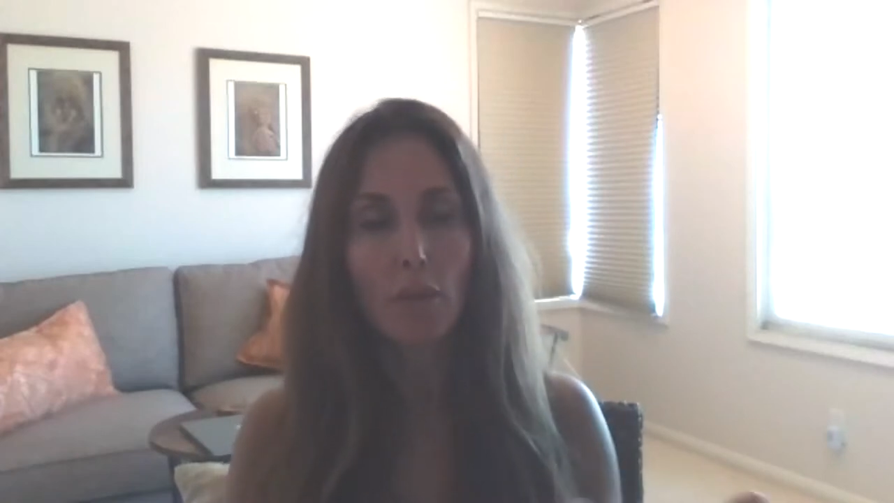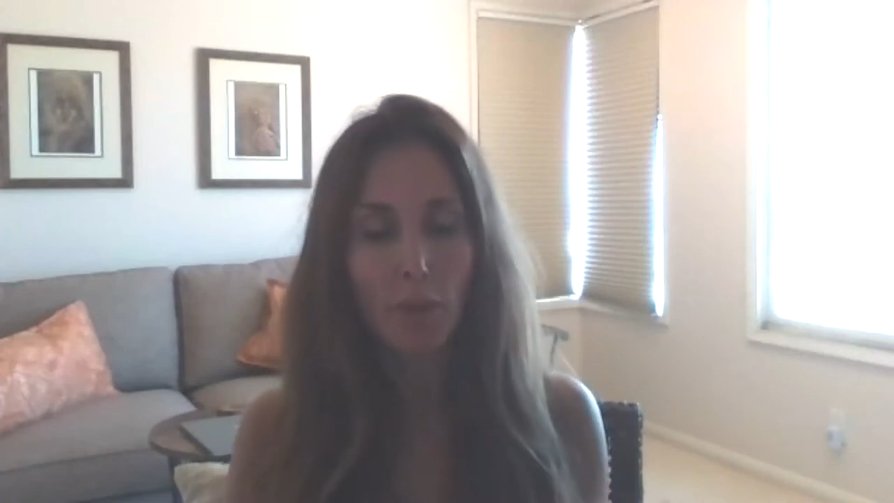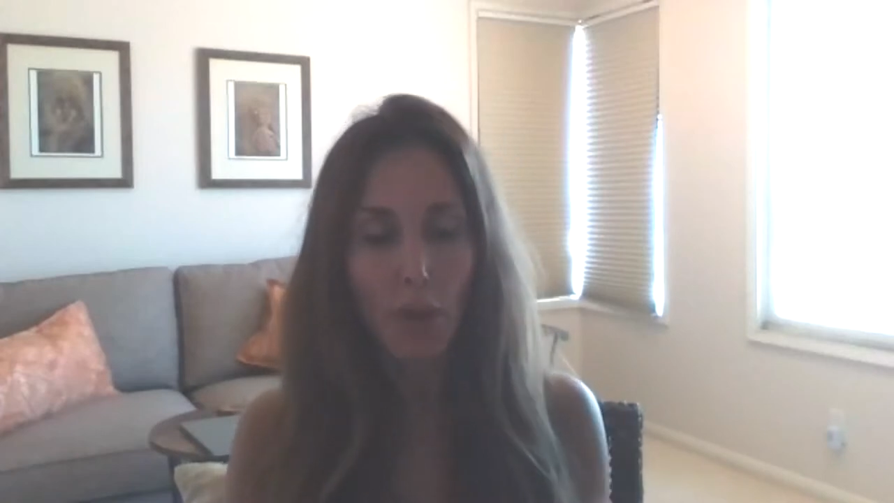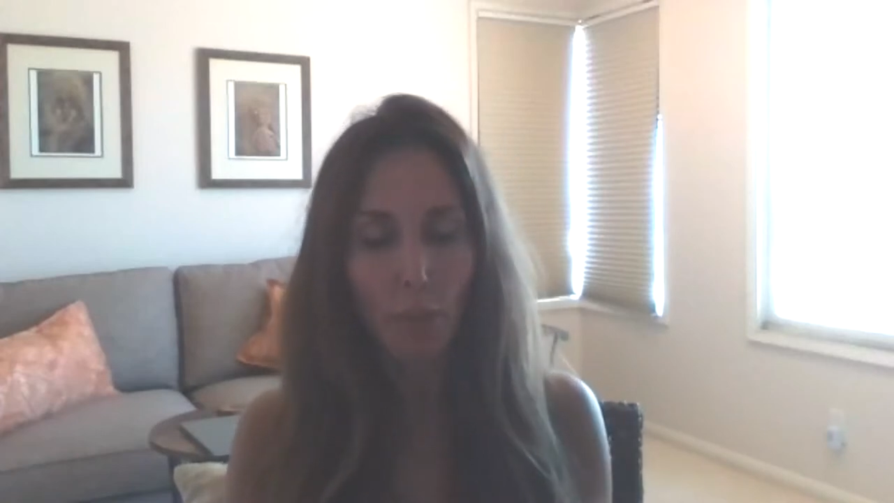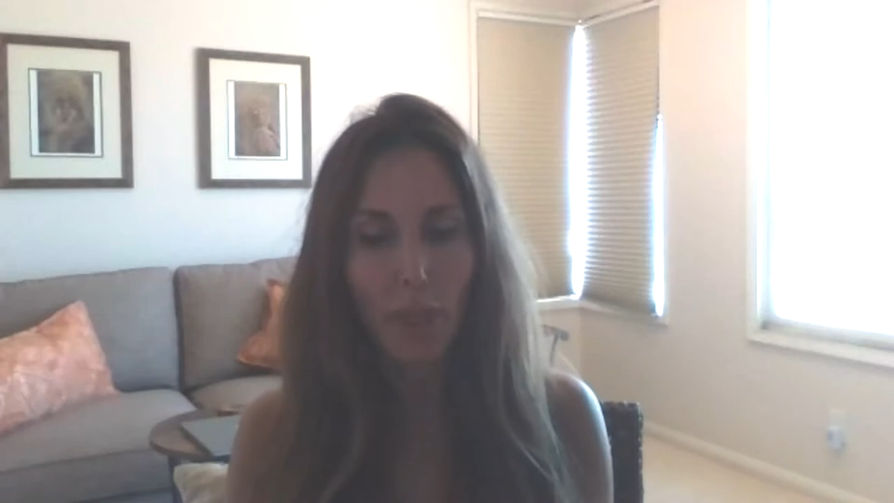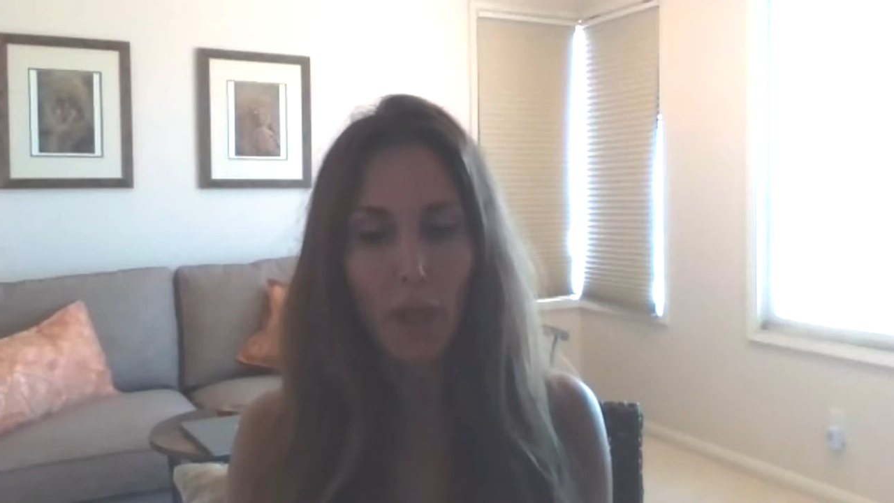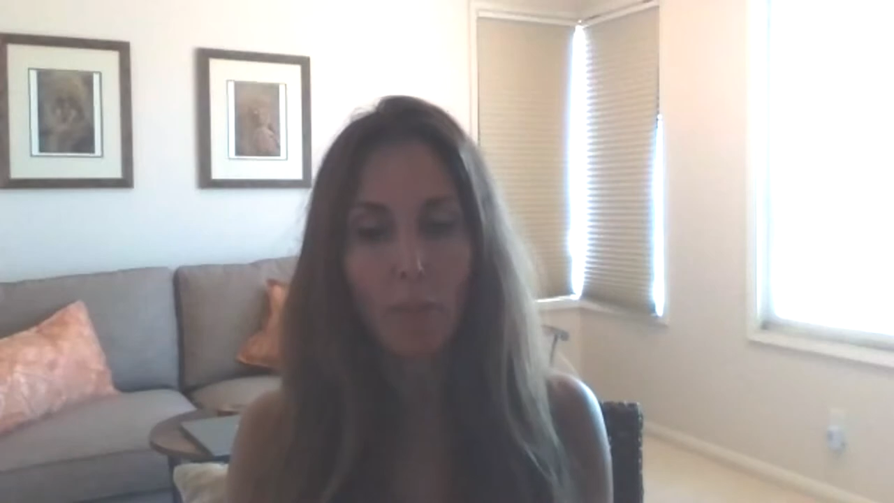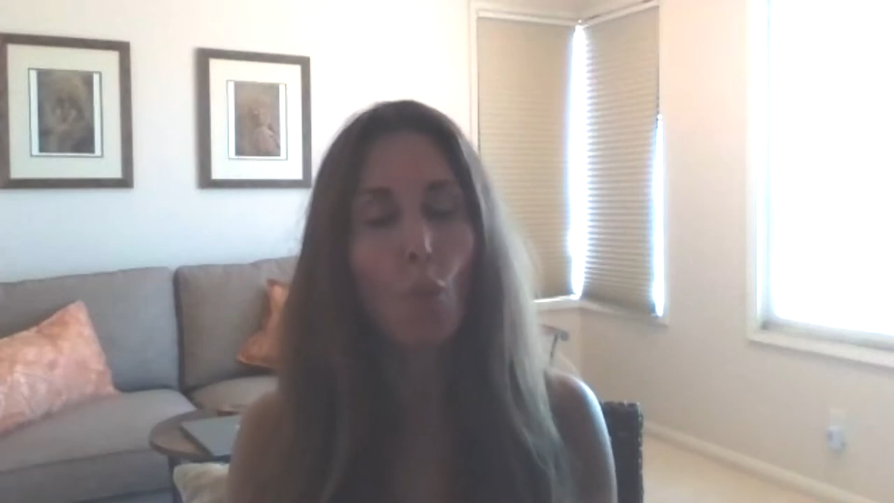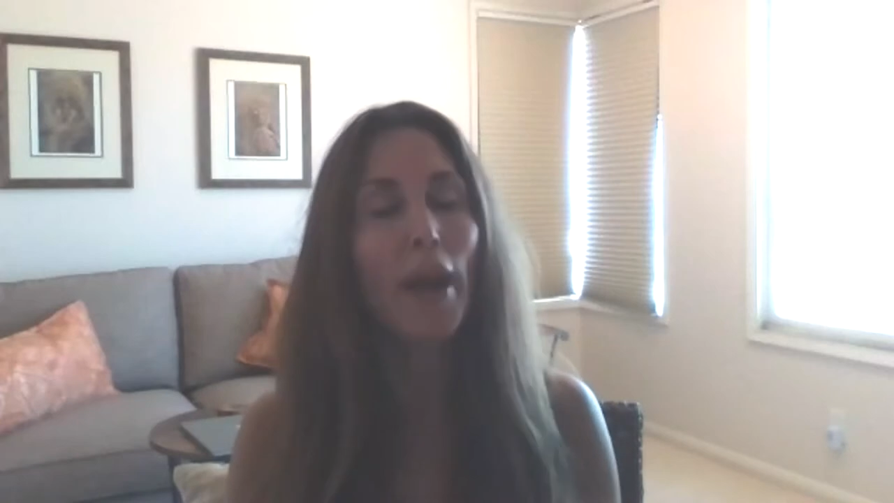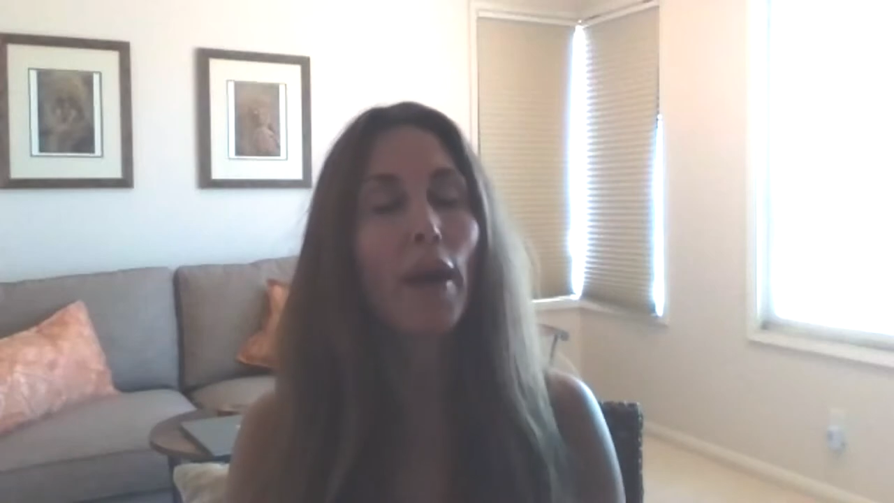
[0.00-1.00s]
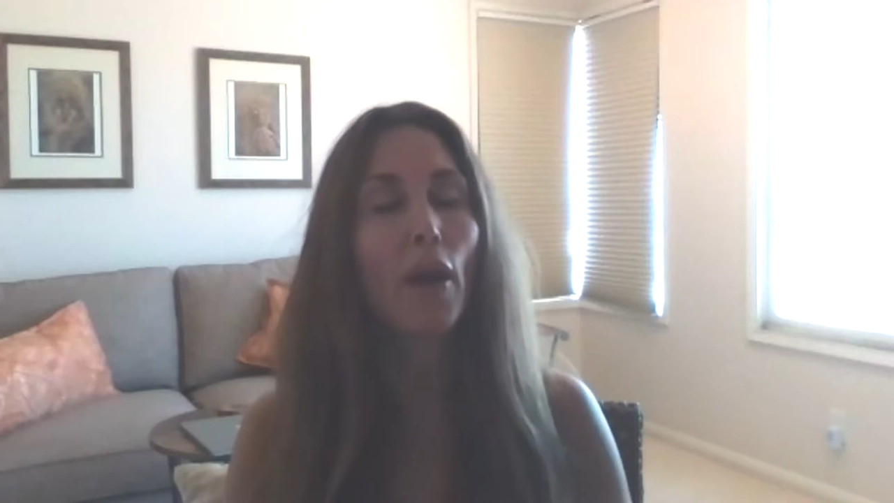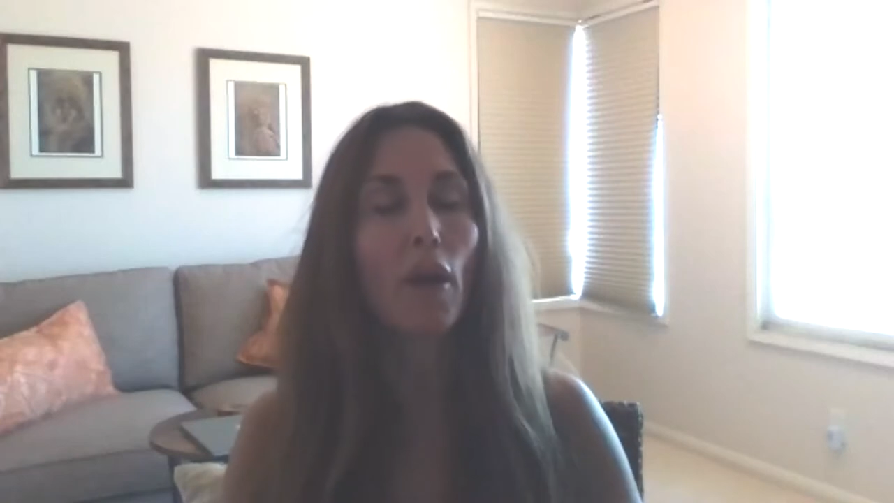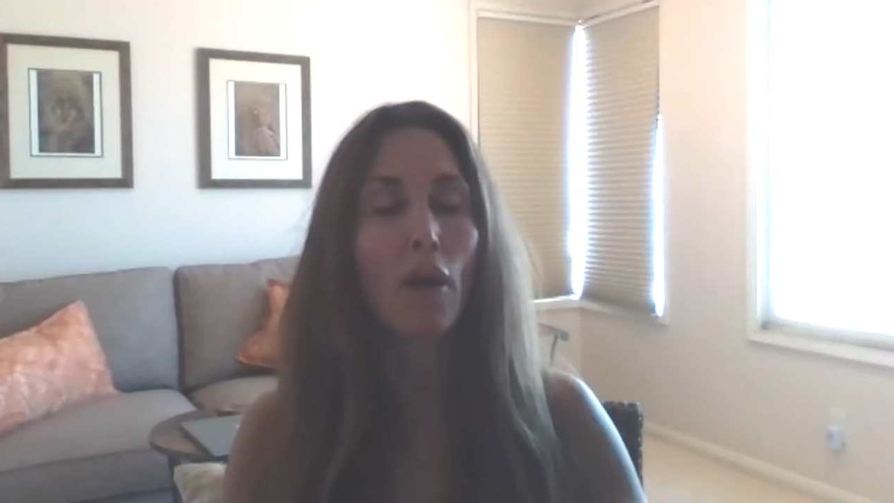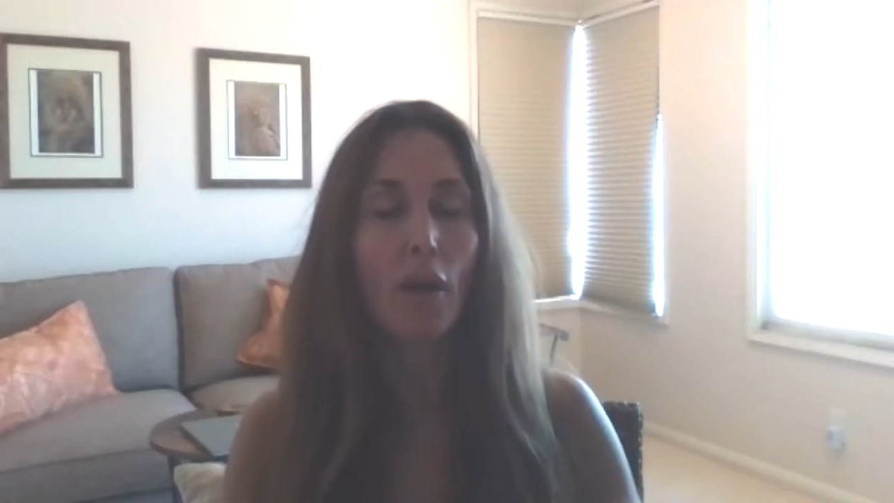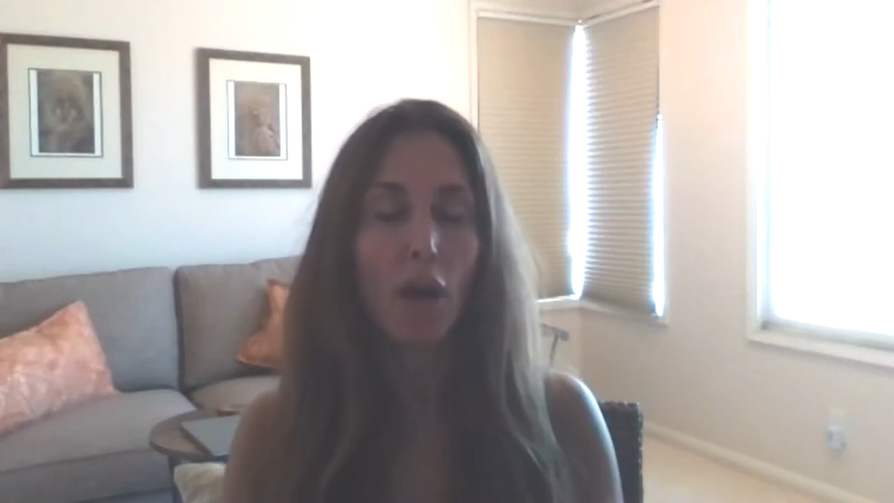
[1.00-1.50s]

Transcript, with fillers: you know, become aware